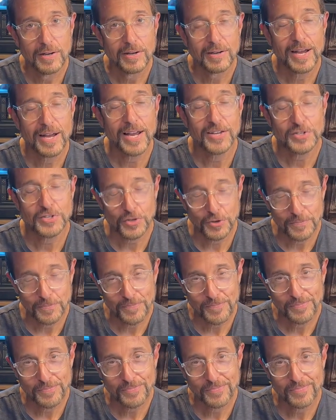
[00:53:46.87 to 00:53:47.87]
answer.
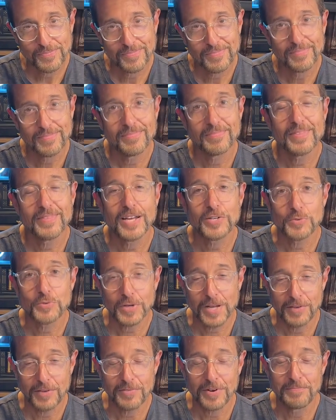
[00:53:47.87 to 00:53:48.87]
That's where it
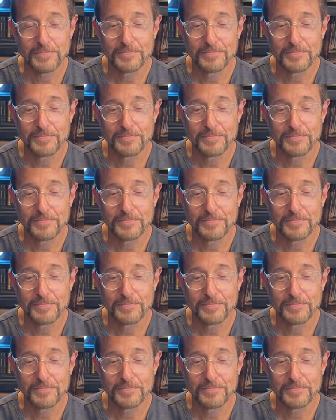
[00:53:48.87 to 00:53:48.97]
came from.